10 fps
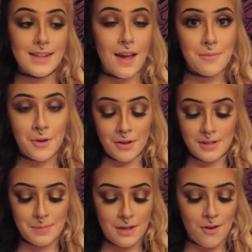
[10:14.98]
I'm going to
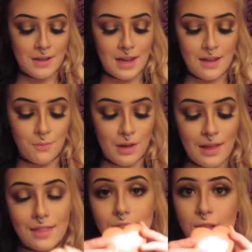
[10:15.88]
be going in
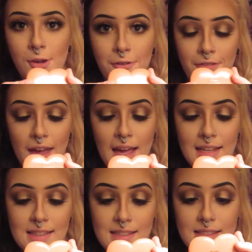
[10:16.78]
with Too
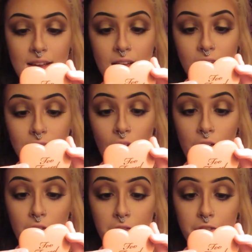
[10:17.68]
Faced
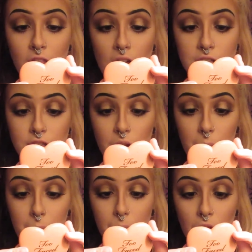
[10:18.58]
Love Flush
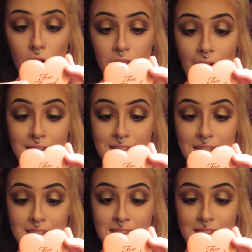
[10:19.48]
Long
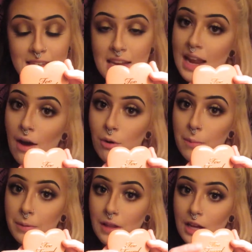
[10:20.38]
Lasting 16-Hour
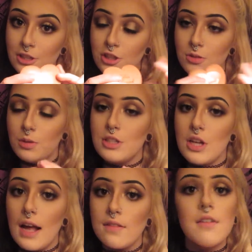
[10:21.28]
Blush, which
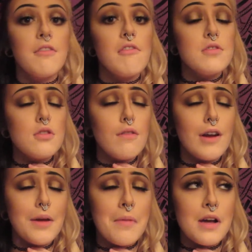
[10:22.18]
I love so
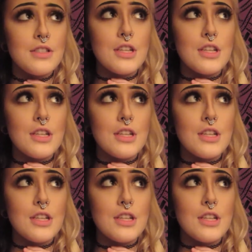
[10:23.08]
very much.